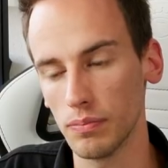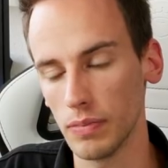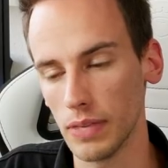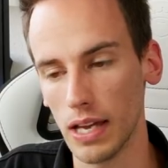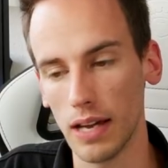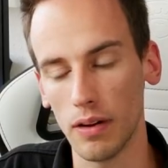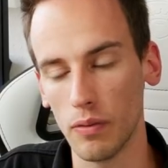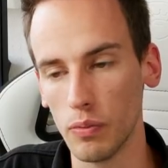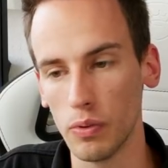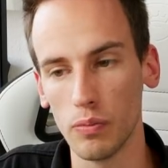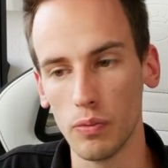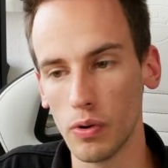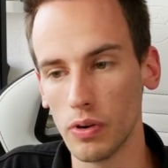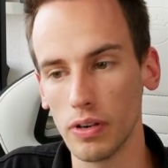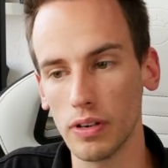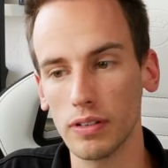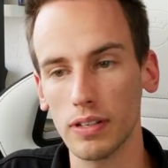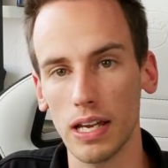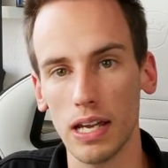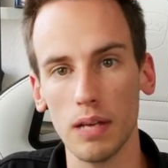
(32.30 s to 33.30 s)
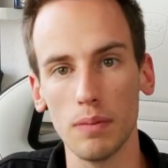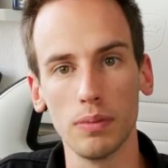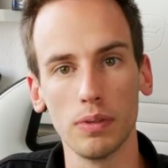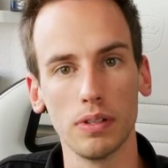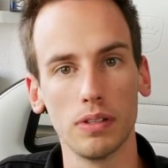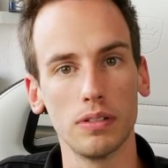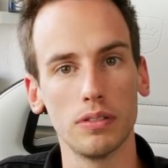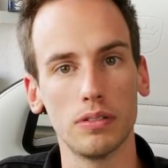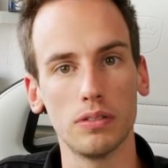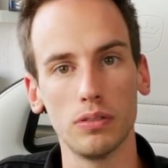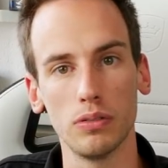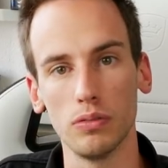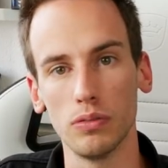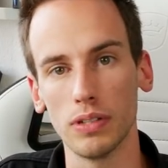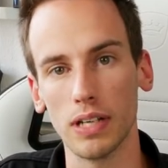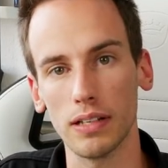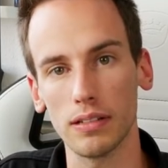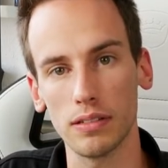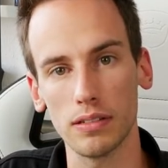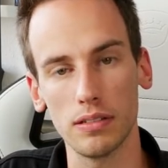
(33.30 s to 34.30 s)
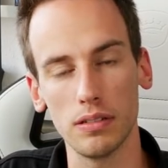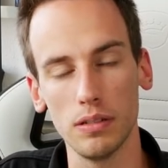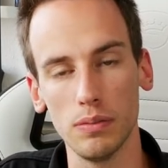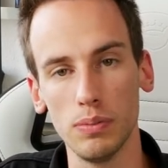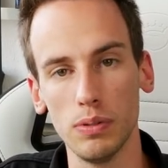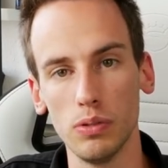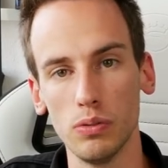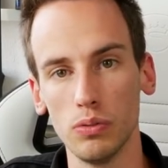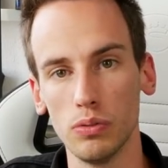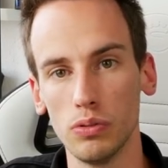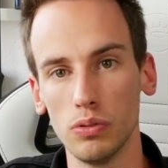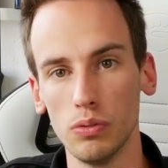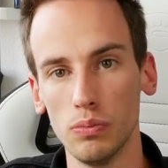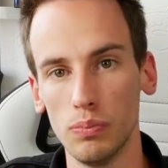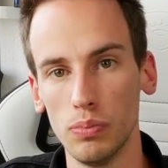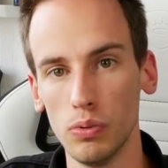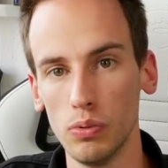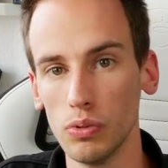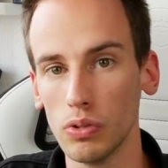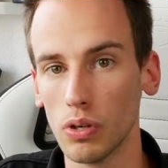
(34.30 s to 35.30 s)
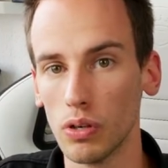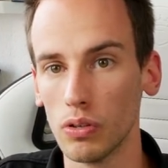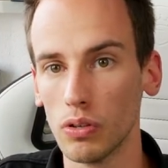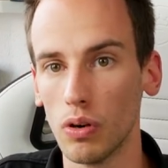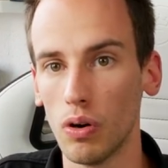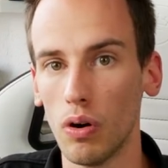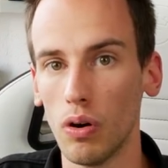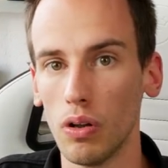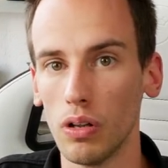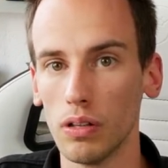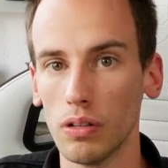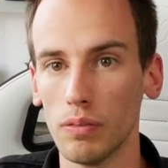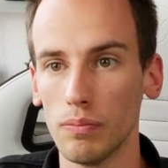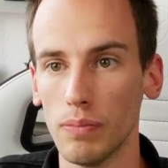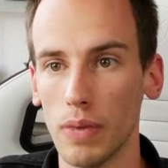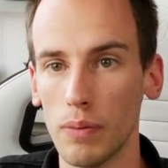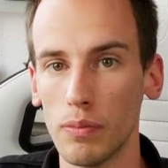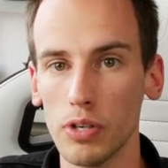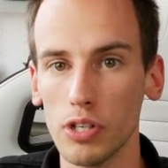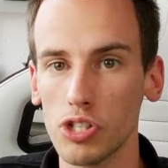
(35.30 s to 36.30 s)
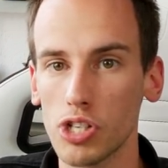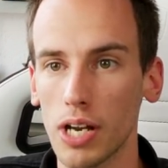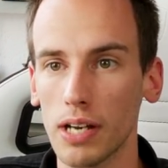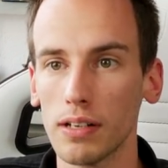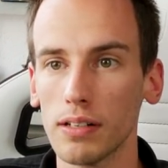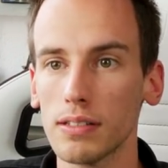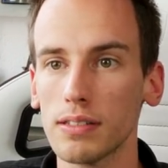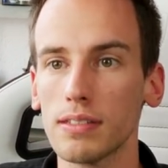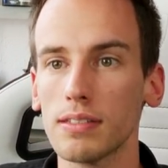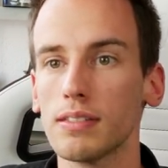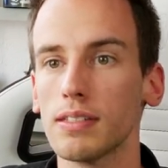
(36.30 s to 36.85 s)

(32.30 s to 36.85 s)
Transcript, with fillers: yeah, we were not able to get the CPU to boot on all memory channels.